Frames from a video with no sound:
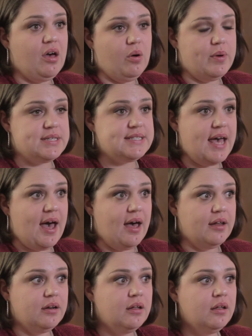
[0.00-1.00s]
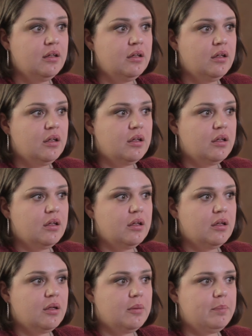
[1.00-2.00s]
always had
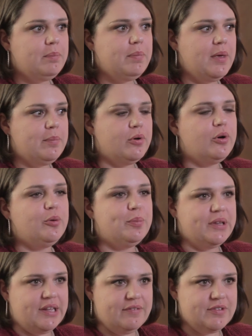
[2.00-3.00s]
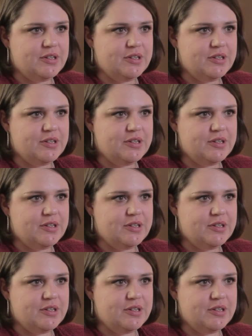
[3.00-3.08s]
people who believed